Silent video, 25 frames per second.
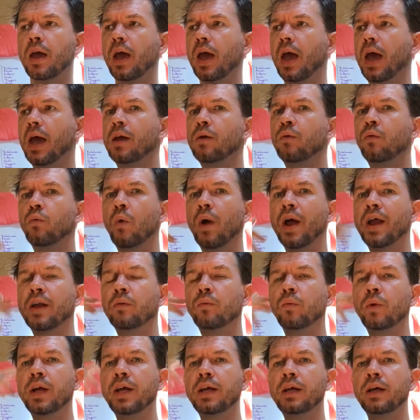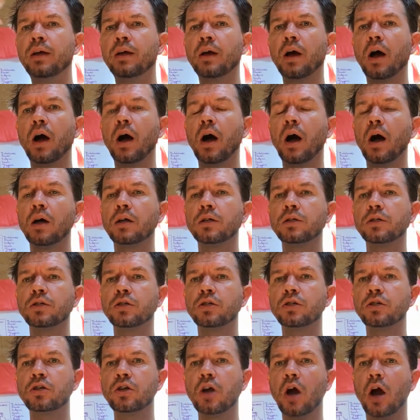And when we
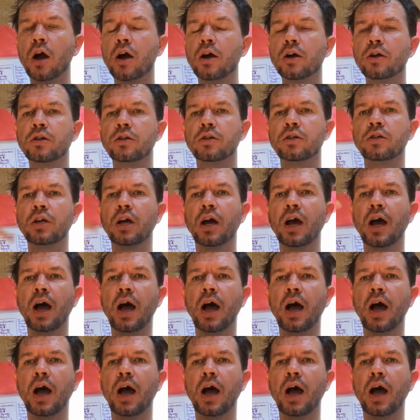start to